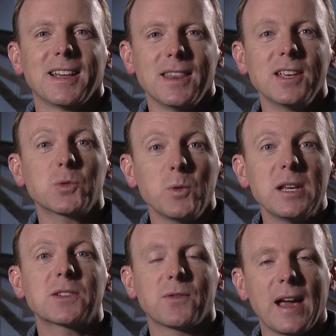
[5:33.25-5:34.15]
This
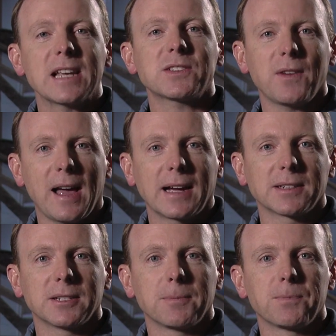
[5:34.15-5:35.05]
week's Fast
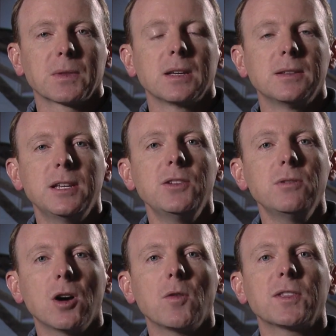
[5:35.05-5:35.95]
Fact. Did
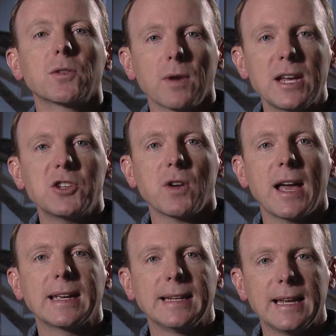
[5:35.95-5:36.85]
you know that the
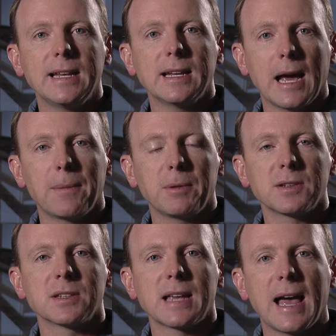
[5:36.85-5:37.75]
racetrack in
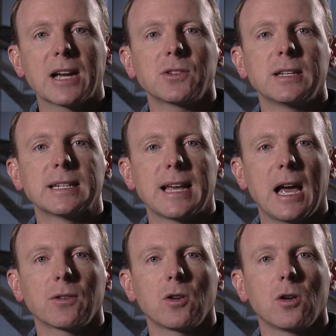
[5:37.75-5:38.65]
Indianapolis is actually in a
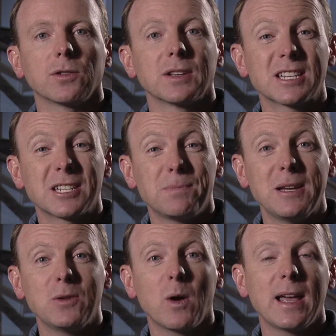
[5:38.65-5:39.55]
town called
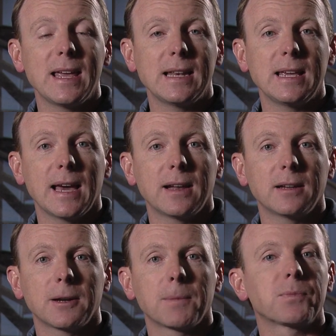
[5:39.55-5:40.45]
Speedway,
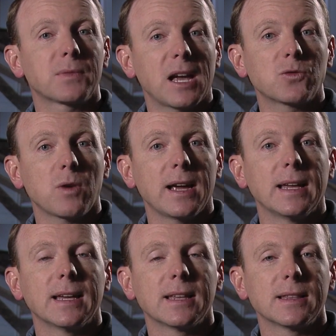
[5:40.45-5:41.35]
Indiana? That's
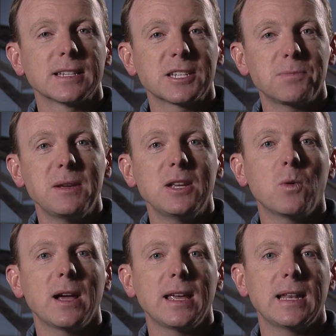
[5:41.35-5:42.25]
right,
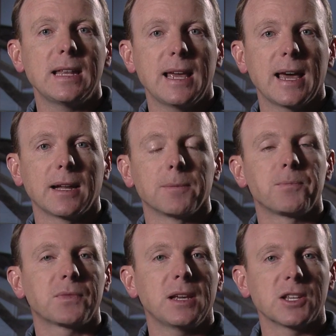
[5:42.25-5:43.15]
Speedway, Indiana.
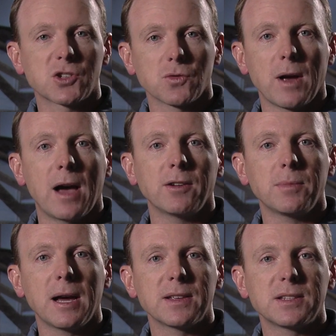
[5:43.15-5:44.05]
It's
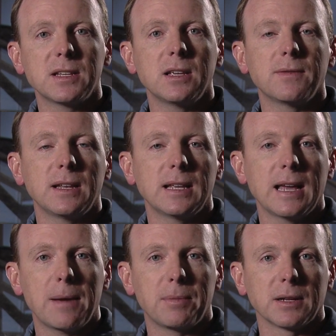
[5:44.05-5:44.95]
surrounded by the city of
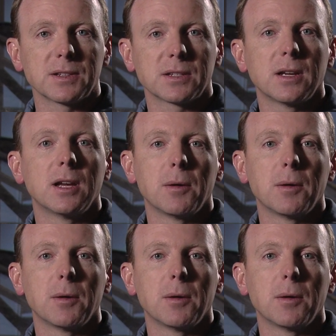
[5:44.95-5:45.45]
Indianapolis,